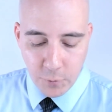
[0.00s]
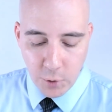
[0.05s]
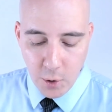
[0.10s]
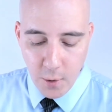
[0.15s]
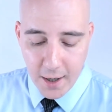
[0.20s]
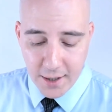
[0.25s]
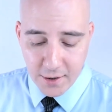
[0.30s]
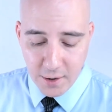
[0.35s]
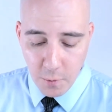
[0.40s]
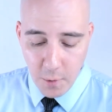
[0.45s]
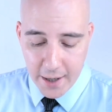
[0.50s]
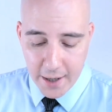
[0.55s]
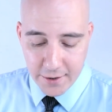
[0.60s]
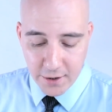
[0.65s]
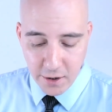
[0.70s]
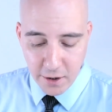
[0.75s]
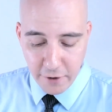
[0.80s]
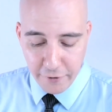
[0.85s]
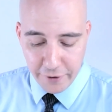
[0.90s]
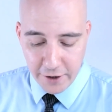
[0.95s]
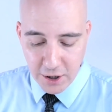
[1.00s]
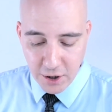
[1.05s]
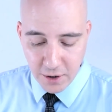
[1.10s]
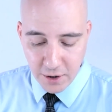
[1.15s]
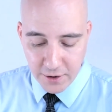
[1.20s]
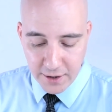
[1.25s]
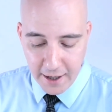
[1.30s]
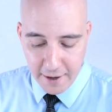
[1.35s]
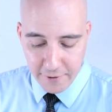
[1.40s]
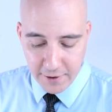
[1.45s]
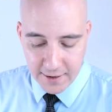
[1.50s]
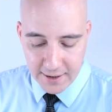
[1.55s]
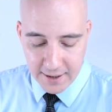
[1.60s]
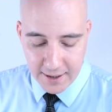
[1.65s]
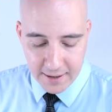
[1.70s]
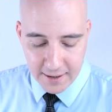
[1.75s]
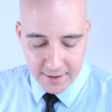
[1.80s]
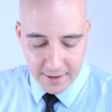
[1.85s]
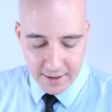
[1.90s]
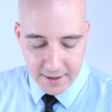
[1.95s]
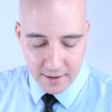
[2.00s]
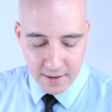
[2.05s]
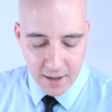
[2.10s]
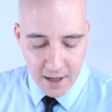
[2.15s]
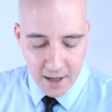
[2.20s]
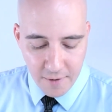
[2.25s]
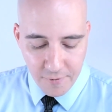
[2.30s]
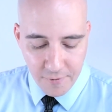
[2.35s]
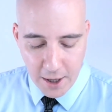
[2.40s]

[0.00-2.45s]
U.S. and Western officials have insisted